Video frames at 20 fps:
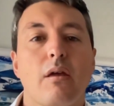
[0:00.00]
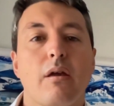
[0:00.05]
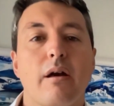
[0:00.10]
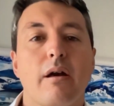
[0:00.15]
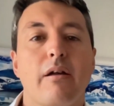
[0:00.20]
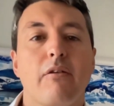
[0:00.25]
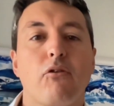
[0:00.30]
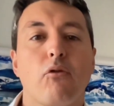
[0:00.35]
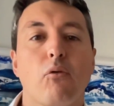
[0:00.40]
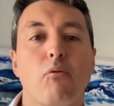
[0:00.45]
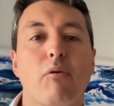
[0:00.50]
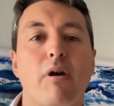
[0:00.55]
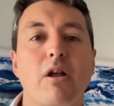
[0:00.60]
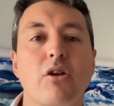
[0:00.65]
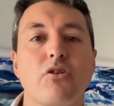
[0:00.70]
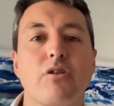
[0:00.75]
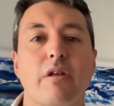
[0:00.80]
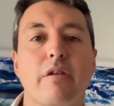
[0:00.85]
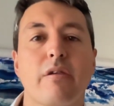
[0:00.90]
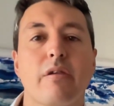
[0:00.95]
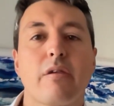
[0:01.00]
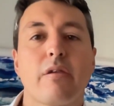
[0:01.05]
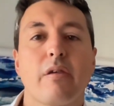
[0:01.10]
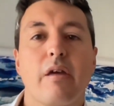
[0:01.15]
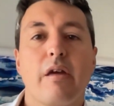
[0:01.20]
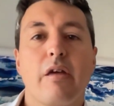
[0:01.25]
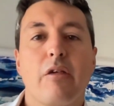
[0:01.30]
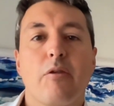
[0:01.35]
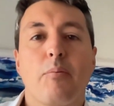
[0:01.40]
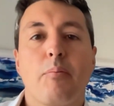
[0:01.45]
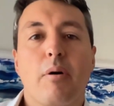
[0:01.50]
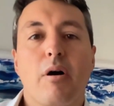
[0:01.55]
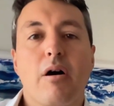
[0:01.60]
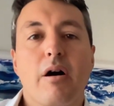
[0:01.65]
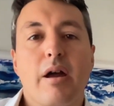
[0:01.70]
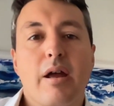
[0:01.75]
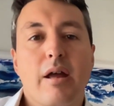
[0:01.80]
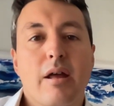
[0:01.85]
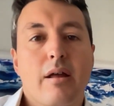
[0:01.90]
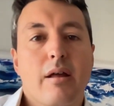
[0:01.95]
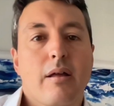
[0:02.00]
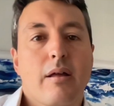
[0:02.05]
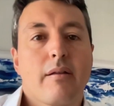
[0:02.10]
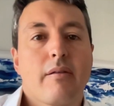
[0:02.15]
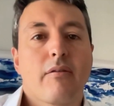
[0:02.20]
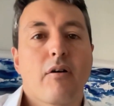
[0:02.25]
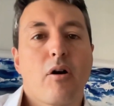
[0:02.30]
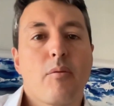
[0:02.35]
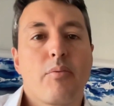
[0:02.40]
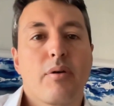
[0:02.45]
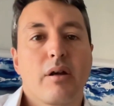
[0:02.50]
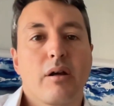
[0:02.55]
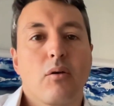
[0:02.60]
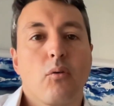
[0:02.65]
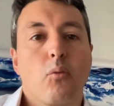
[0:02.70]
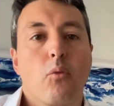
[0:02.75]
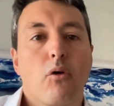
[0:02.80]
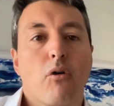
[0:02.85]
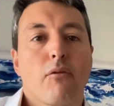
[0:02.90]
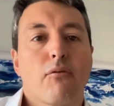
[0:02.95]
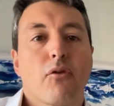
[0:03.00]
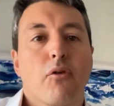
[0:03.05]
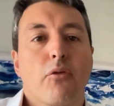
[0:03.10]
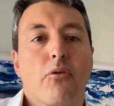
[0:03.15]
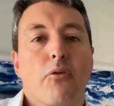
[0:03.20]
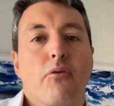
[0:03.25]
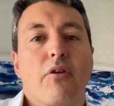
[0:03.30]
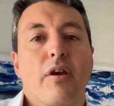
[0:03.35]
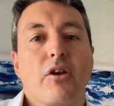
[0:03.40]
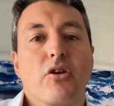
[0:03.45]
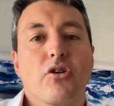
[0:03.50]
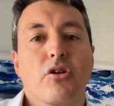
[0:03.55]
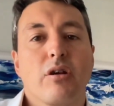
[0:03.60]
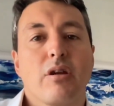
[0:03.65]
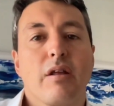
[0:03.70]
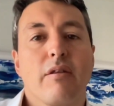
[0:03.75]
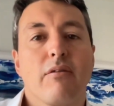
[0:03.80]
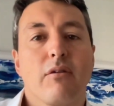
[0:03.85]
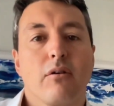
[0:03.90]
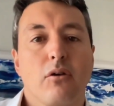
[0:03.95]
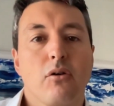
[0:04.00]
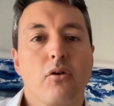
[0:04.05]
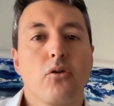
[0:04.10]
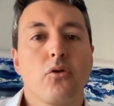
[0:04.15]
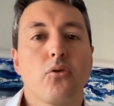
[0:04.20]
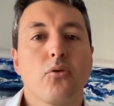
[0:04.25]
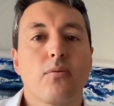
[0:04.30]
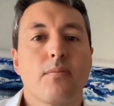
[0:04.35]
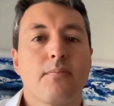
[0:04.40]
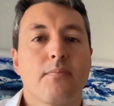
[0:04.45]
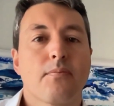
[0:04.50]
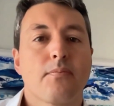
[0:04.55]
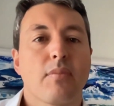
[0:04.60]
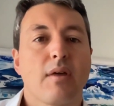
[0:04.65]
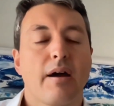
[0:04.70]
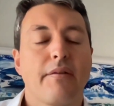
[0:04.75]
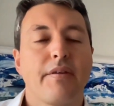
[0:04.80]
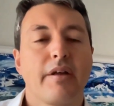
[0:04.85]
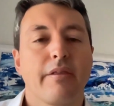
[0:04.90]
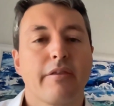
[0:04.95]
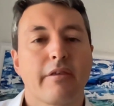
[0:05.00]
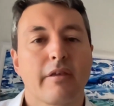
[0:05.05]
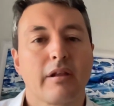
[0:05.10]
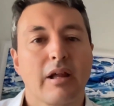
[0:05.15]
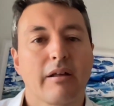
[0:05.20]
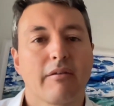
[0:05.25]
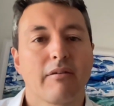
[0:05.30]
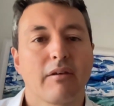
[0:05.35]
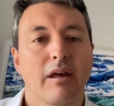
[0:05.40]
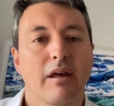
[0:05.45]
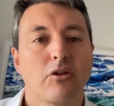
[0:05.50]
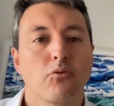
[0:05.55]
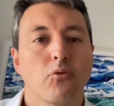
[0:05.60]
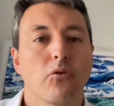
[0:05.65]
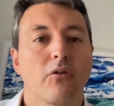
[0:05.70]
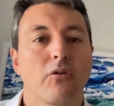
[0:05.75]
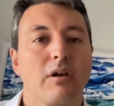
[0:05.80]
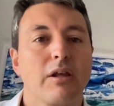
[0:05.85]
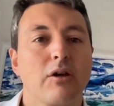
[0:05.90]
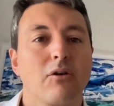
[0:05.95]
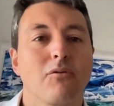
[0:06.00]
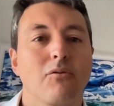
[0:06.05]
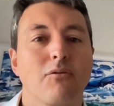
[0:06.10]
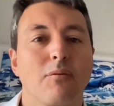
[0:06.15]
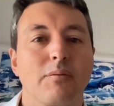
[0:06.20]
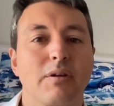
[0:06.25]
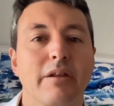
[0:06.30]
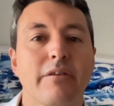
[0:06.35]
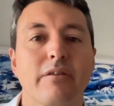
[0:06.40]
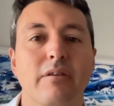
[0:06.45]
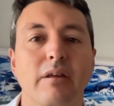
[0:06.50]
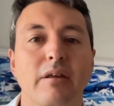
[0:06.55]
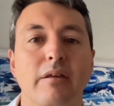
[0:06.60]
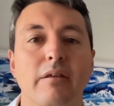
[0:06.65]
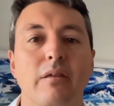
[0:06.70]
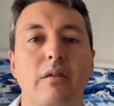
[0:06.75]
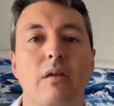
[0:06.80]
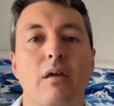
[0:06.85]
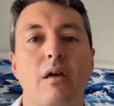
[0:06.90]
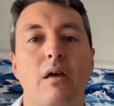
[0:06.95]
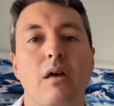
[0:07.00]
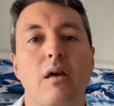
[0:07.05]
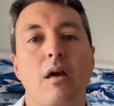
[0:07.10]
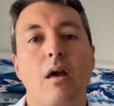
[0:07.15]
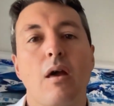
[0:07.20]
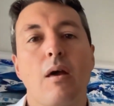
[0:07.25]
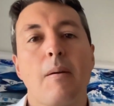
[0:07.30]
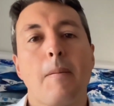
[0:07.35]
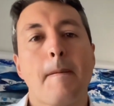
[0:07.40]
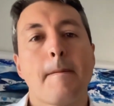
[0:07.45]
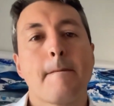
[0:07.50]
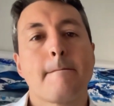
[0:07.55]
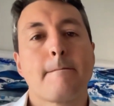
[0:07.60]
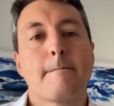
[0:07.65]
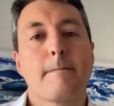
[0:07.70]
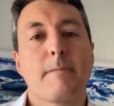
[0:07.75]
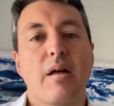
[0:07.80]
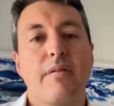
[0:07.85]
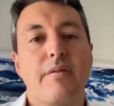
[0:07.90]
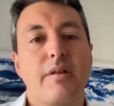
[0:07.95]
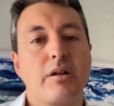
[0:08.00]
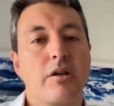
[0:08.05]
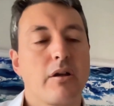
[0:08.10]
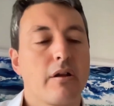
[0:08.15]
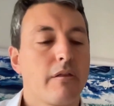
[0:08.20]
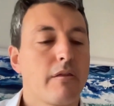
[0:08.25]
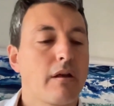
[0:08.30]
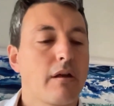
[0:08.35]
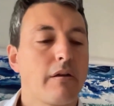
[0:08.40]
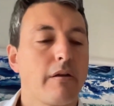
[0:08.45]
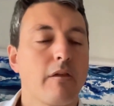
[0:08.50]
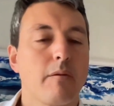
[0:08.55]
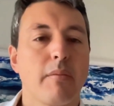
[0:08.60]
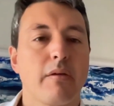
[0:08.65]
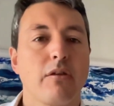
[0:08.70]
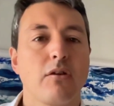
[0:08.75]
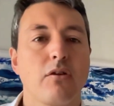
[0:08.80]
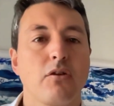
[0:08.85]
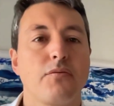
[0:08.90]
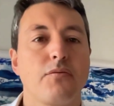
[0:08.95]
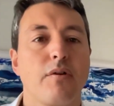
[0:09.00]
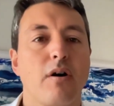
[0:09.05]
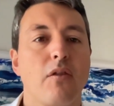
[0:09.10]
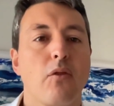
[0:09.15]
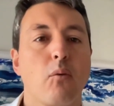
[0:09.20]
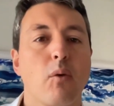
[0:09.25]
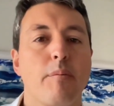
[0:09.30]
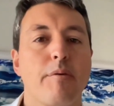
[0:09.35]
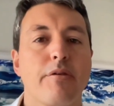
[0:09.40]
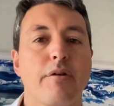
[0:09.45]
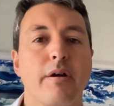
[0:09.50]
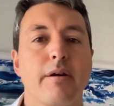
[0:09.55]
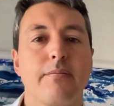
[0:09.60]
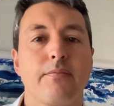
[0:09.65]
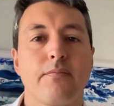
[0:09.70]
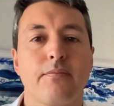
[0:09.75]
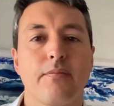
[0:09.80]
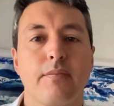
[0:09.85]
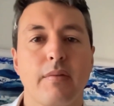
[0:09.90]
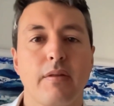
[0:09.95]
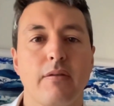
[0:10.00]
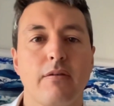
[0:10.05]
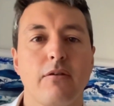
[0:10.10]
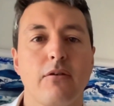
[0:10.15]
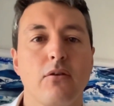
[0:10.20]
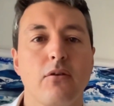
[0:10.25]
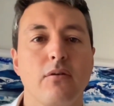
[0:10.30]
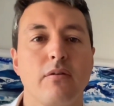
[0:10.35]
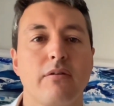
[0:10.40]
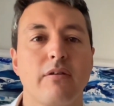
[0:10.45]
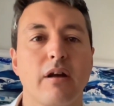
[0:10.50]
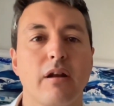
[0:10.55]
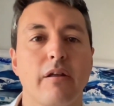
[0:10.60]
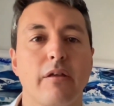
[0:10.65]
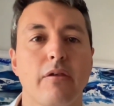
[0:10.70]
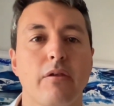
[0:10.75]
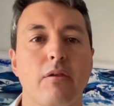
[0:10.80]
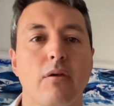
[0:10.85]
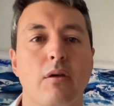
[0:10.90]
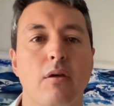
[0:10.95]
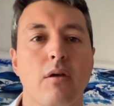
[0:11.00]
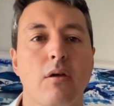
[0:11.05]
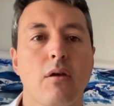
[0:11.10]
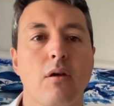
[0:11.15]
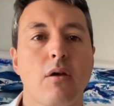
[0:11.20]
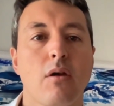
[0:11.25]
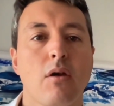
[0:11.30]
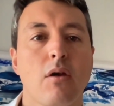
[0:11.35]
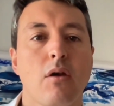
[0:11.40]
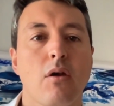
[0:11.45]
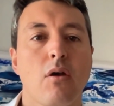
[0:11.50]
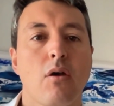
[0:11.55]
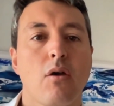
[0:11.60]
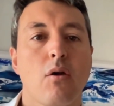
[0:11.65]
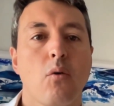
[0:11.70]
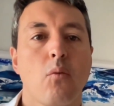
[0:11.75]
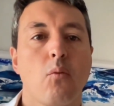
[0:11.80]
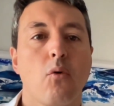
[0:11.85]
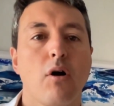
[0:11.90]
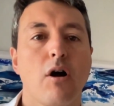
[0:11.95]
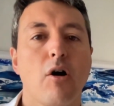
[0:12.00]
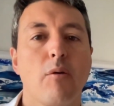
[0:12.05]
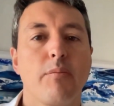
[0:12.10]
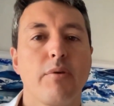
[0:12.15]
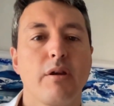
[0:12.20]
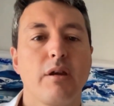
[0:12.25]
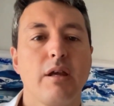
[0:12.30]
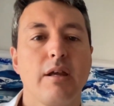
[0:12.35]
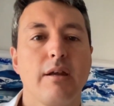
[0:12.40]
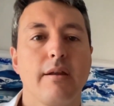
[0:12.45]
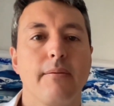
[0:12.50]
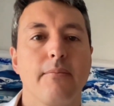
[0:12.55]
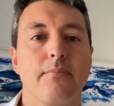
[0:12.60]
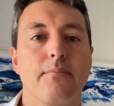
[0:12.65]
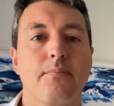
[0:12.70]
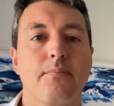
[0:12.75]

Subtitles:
to arrange this is by typing one-off consultation into Google and then selecting Edgewater Legal from the listings, and then you can send us a message via the website to tell us what help you need.